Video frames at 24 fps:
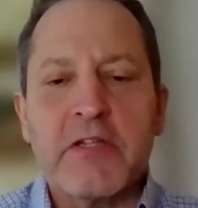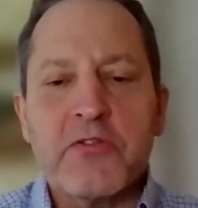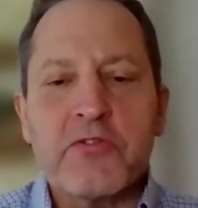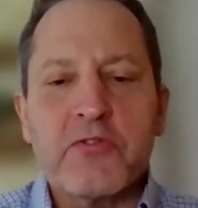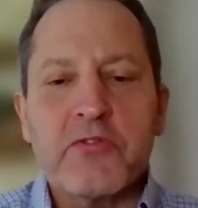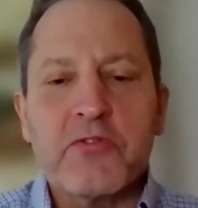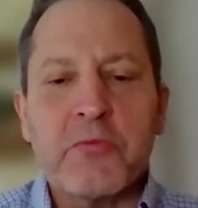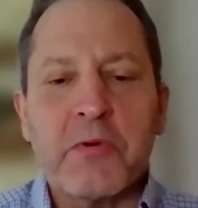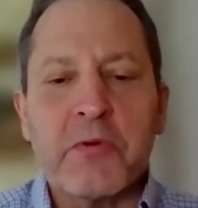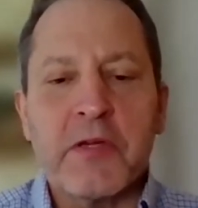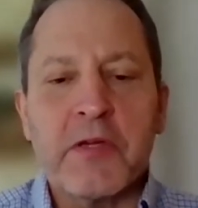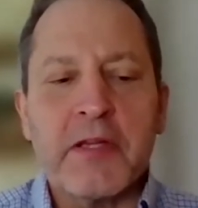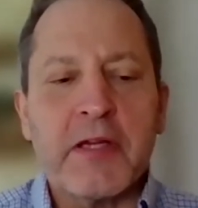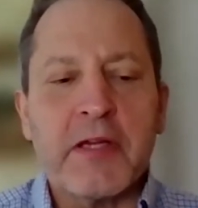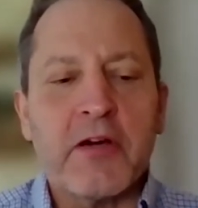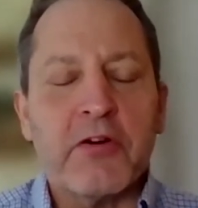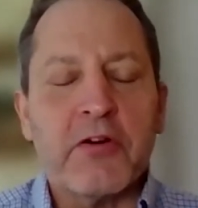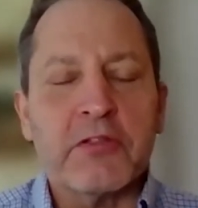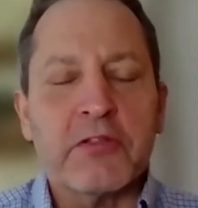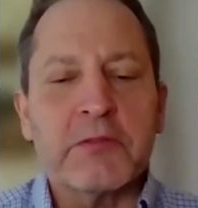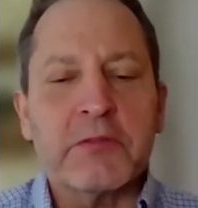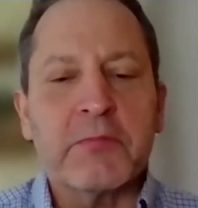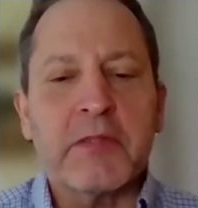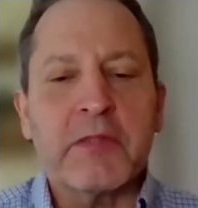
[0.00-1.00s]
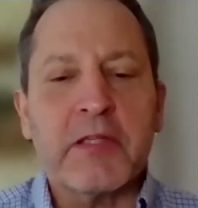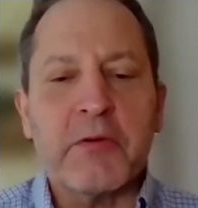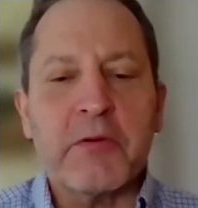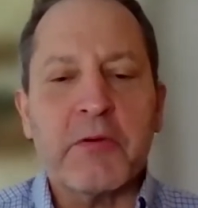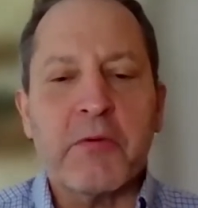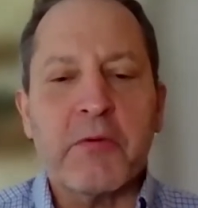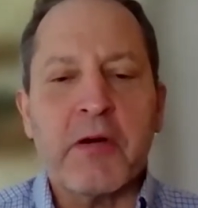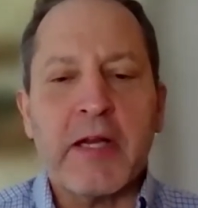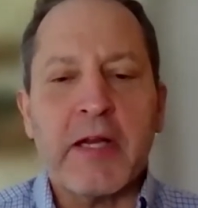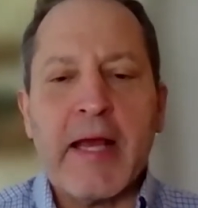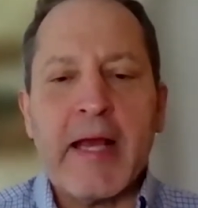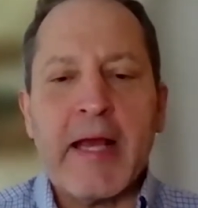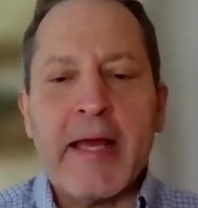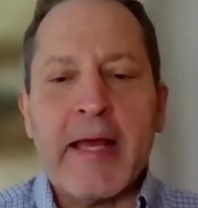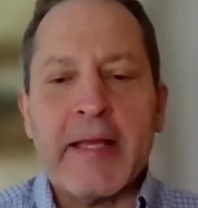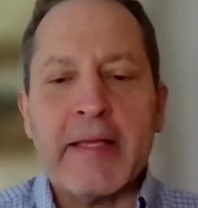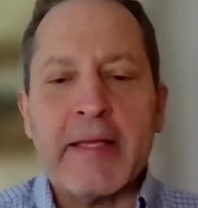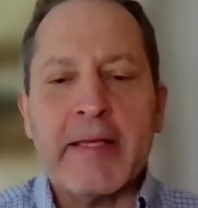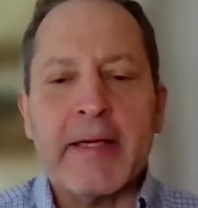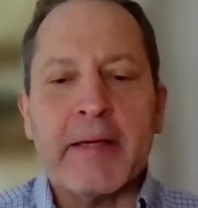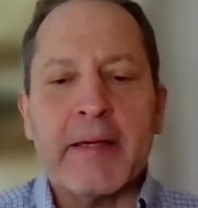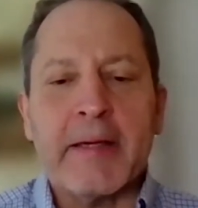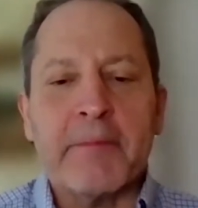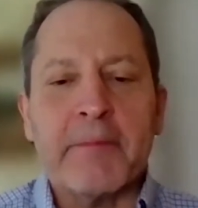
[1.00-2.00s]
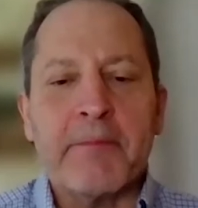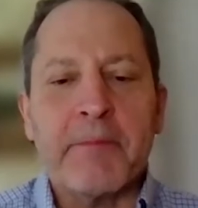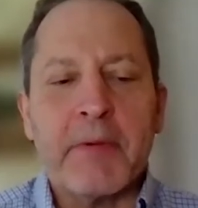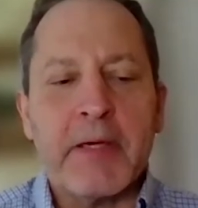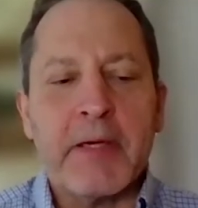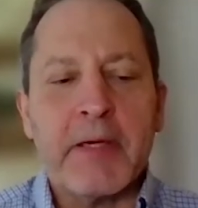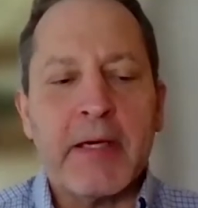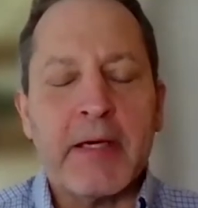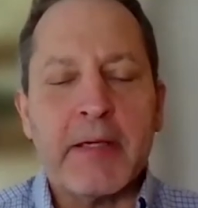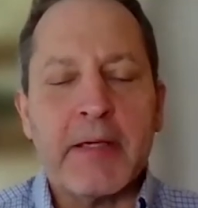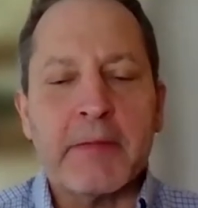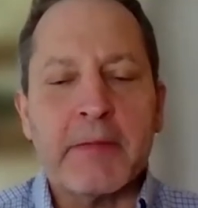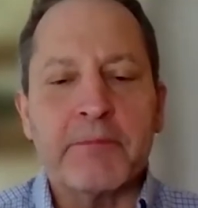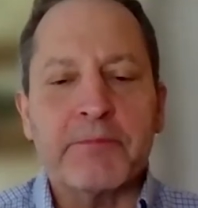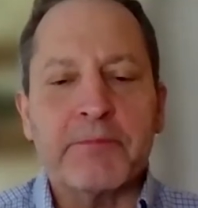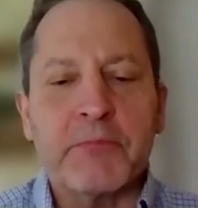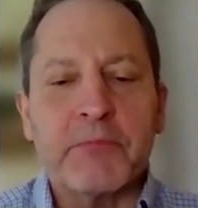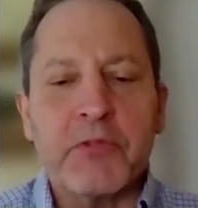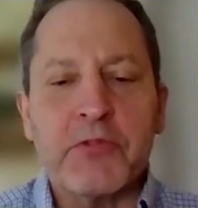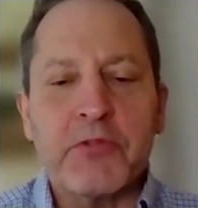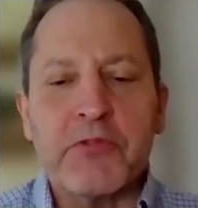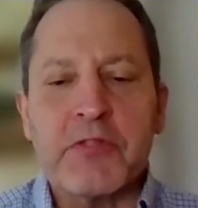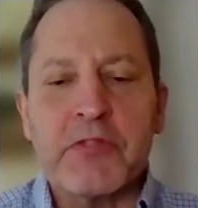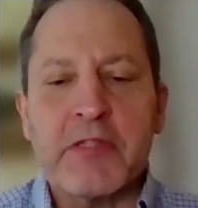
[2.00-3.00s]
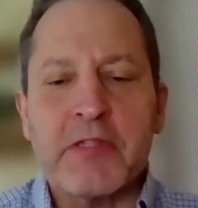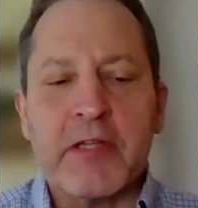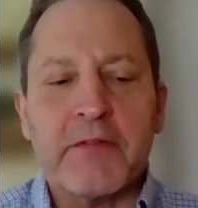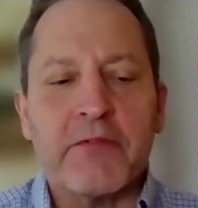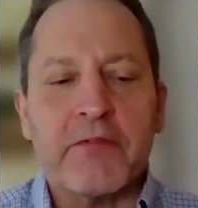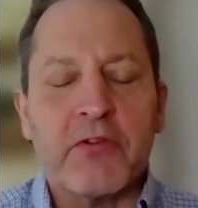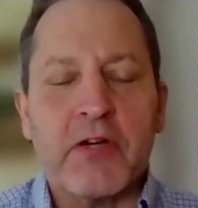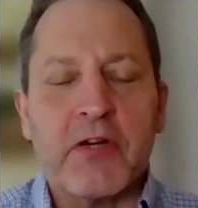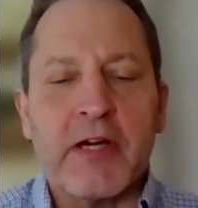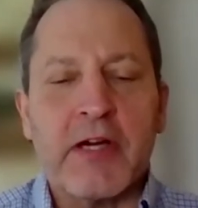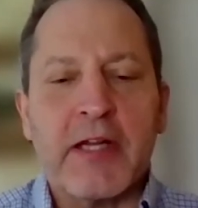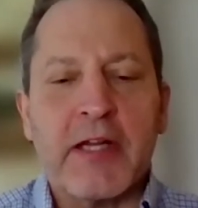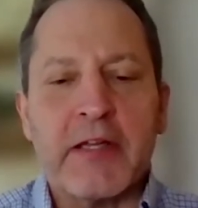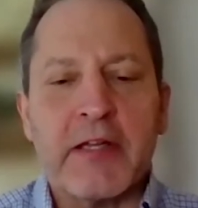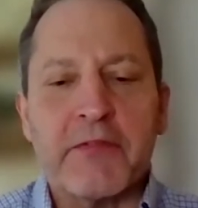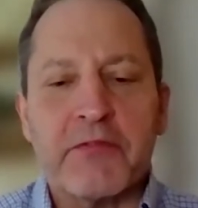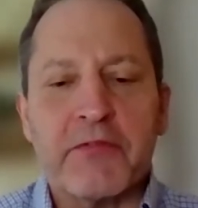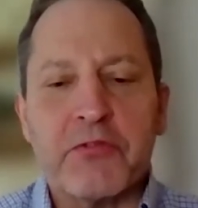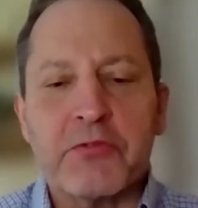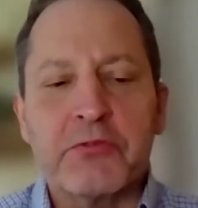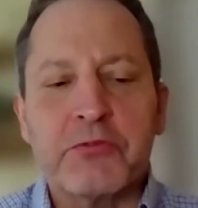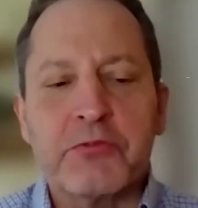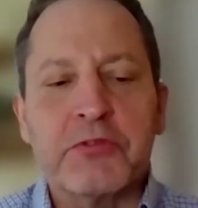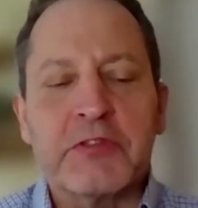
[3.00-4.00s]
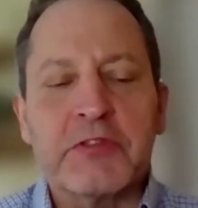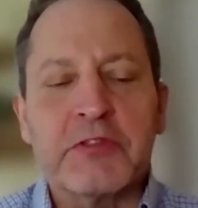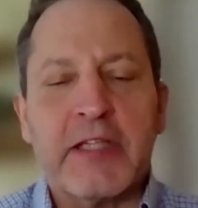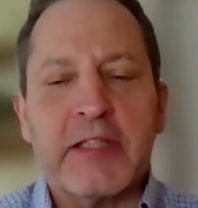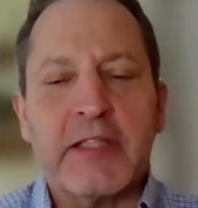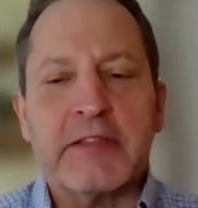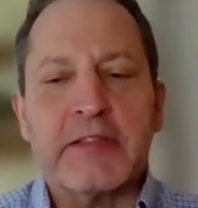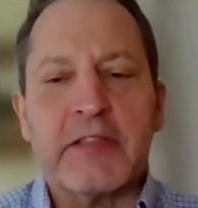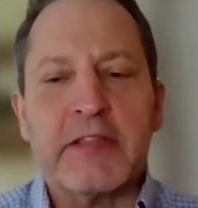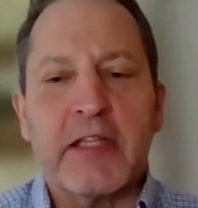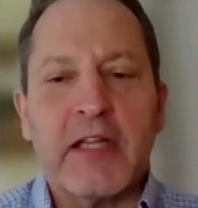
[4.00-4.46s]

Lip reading: to where they ultimately want to end up using a variety of tool sets.